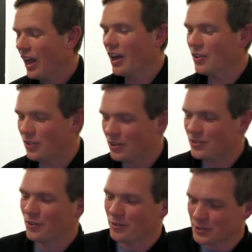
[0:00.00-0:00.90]
The
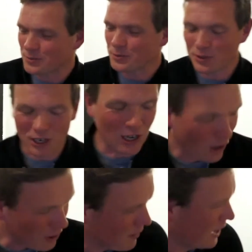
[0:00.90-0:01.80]
difference between the
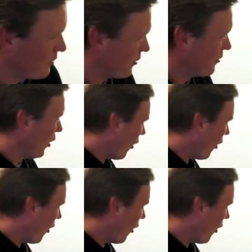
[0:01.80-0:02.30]
light behaviour of an